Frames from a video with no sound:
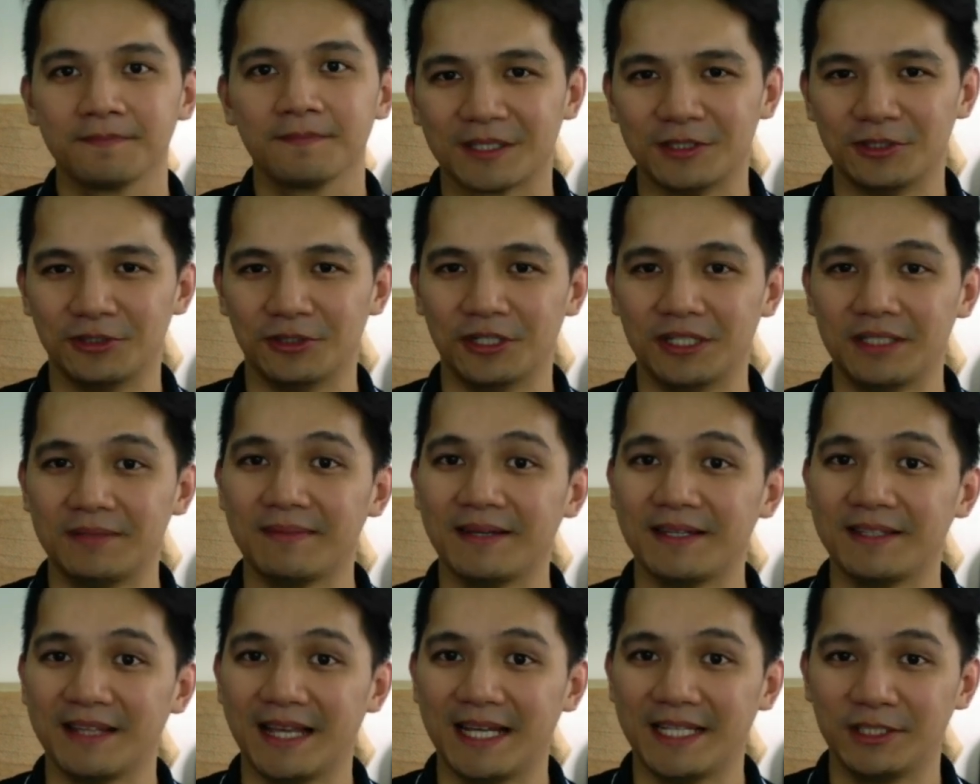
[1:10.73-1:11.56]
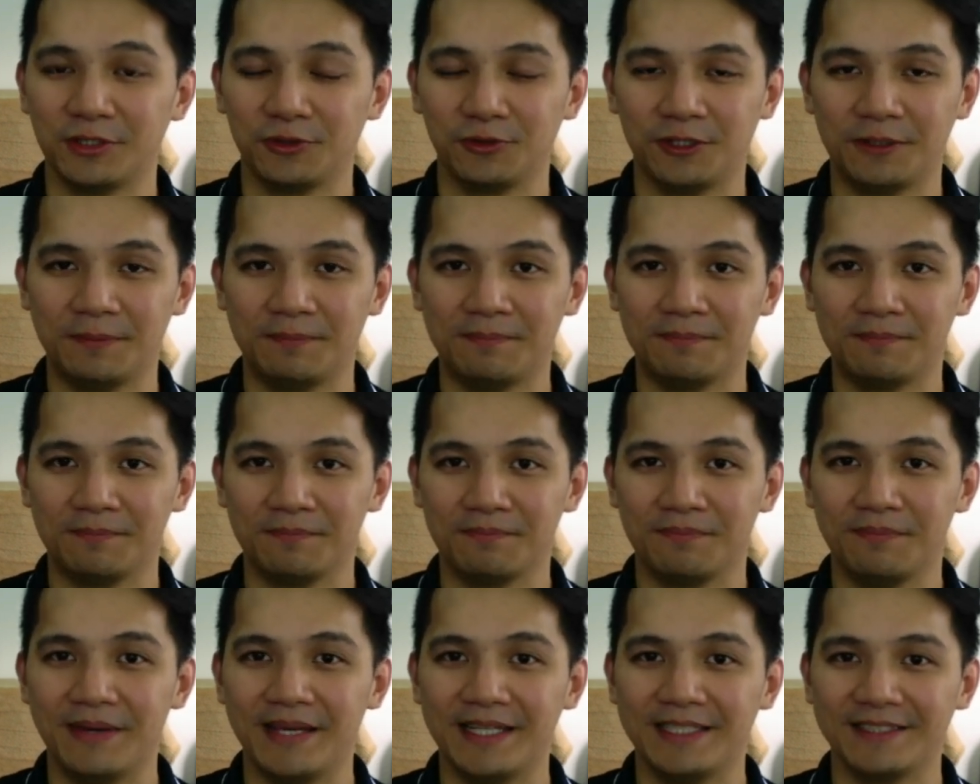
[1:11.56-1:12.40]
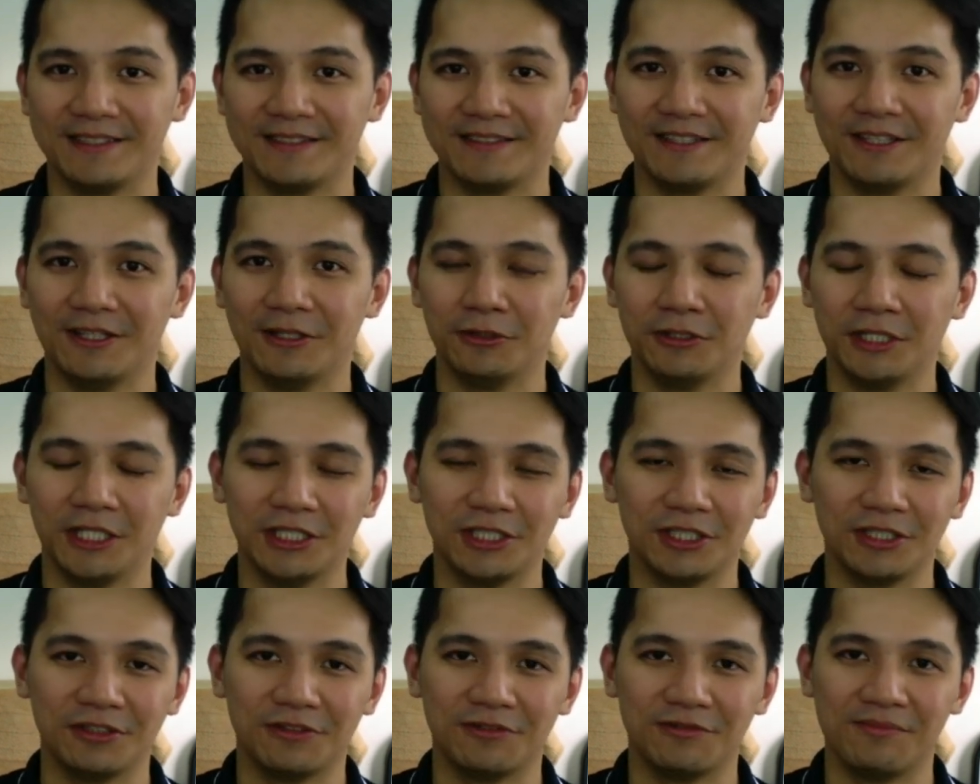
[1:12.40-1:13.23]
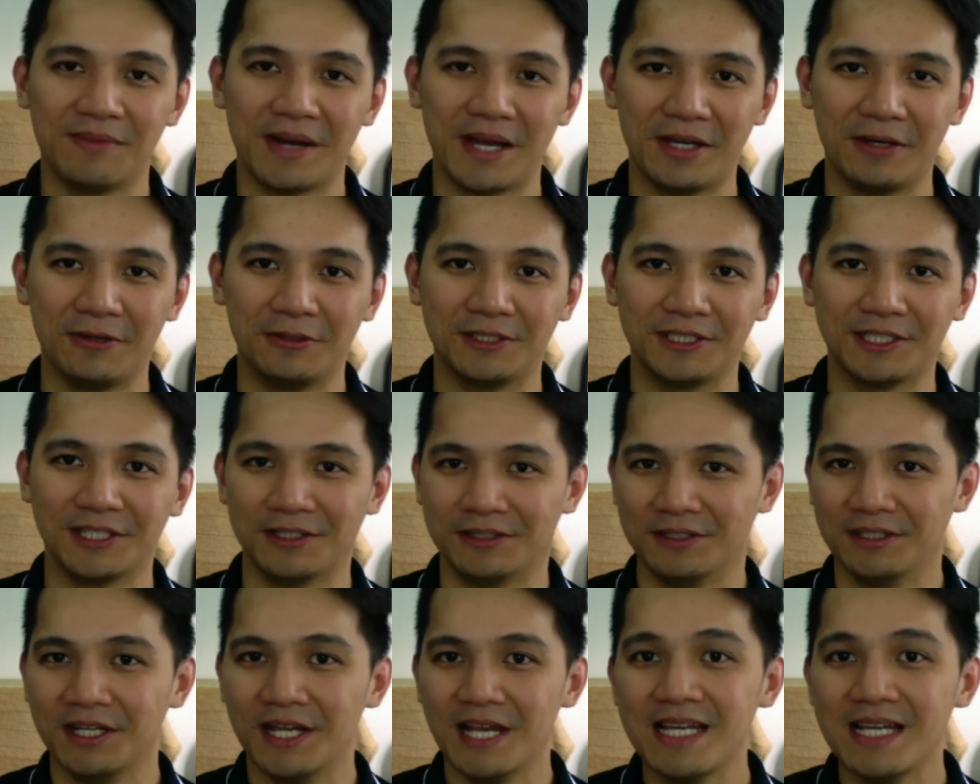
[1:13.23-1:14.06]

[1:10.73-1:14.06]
During my last trip, based on the location of my hotel,